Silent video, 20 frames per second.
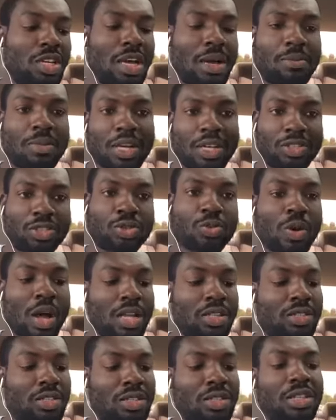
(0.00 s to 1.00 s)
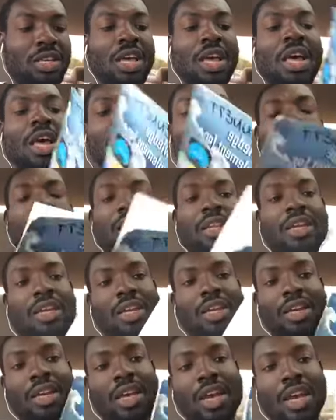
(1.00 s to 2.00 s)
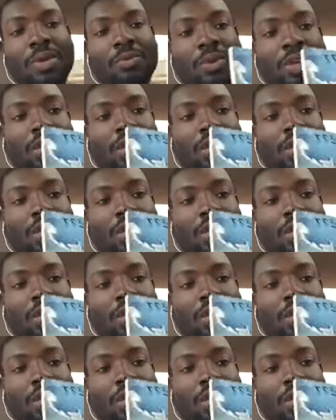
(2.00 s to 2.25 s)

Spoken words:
I'm not swatting. And then it came with